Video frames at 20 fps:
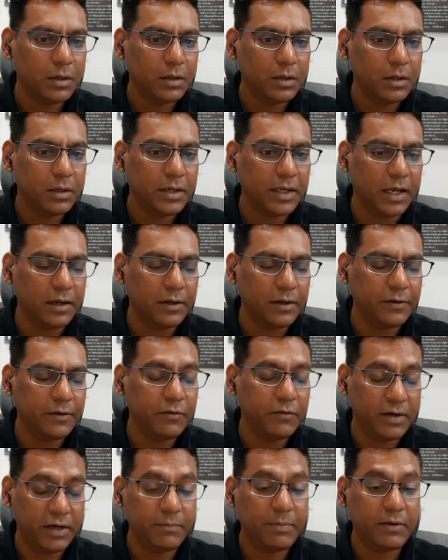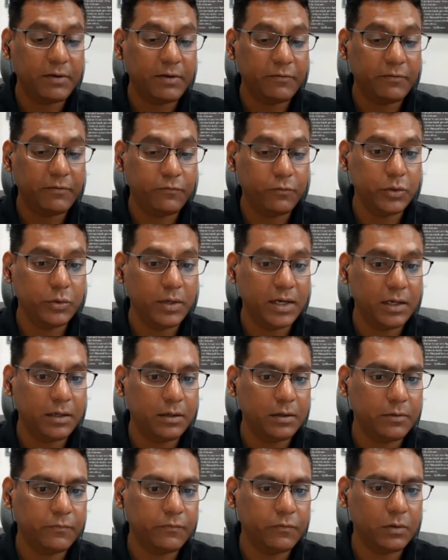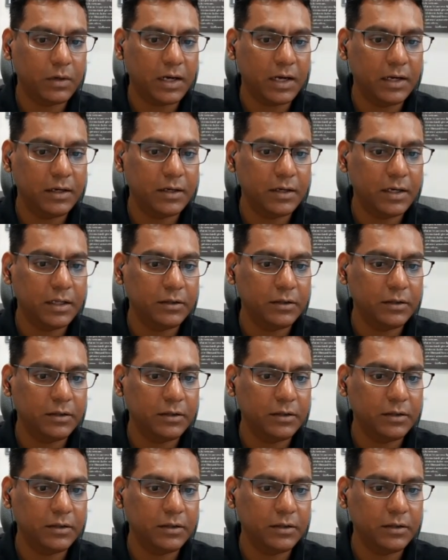Yeah, if divided by 4, you get 100